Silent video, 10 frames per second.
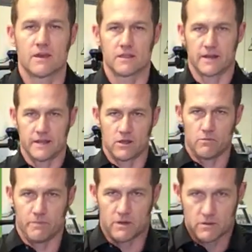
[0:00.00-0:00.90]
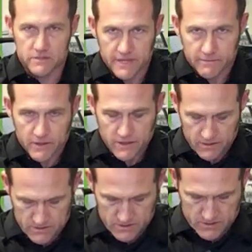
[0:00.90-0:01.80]
And then I go middle, same
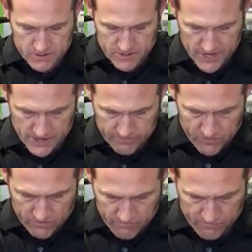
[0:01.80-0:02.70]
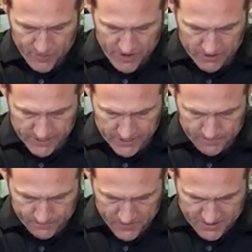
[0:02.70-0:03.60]
thing. Now I'm
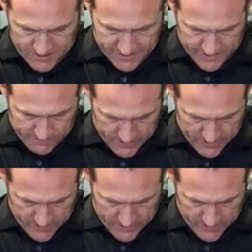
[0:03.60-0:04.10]
parallel, same